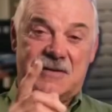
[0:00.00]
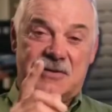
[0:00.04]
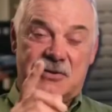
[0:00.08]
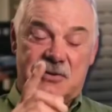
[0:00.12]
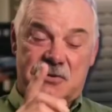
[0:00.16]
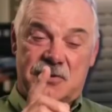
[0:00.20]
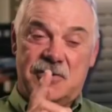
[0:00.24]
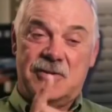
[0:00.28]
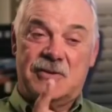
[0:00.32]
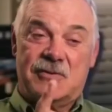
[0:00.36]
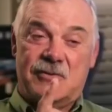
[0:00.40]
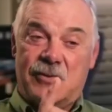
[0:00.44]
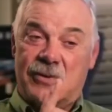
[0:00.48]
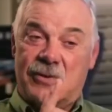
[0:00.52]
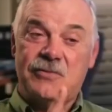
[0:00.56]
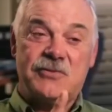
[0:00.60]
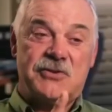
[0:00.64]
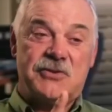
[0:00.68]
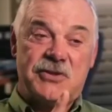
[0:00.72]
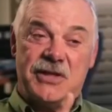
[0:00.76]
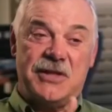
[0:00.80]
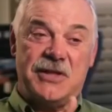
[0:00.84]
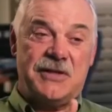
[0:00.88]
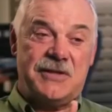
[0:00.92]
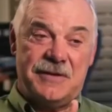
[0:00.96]
Shula
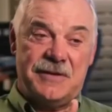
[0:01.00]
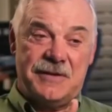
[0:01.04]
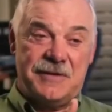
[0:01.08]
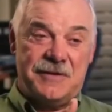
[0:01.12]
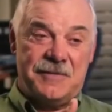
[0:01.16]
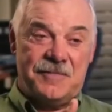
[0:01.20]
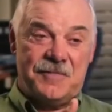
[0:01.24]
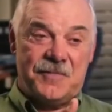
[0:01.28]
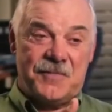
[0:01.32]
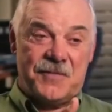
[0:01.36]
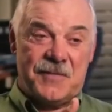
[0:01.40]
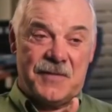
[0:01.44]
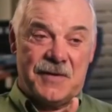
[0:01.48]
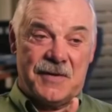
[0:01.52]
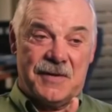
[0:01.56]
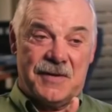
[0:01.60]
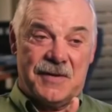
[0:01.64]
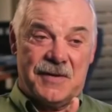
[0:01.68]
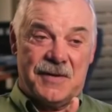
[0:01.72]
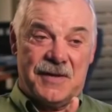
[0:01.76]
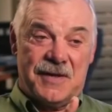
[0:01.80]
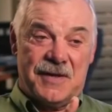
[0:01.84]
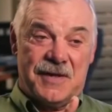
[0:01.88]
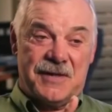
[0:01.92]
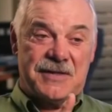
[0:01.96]
won't cheat.
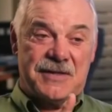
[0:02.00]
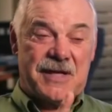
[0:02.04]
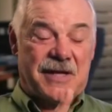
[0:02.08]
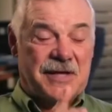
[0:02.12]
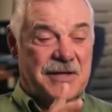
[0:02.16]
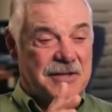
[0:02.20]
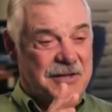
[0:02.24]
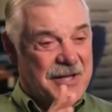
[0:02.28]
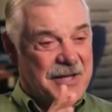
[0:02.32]
He's got